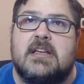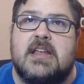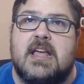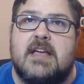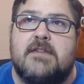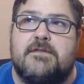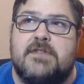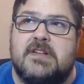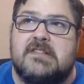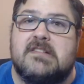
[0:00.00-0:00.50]

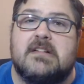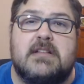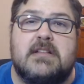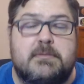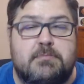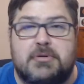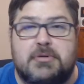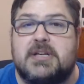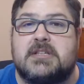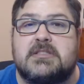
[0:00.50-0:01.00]

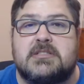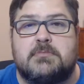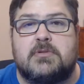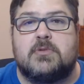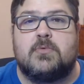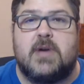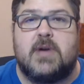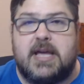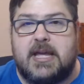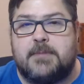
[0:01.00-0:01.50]
physically
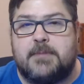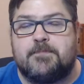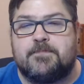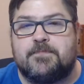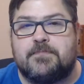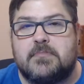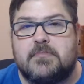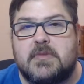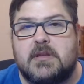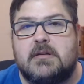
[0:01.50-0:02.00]
predictable way,
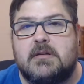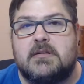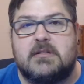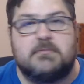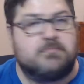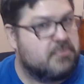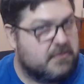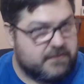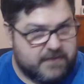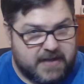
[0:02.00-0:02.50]

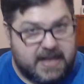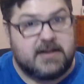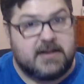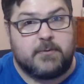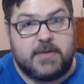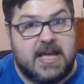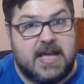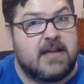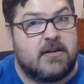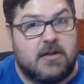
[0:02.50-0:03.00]

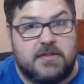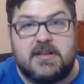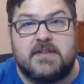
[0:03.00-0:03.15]
provided we had all the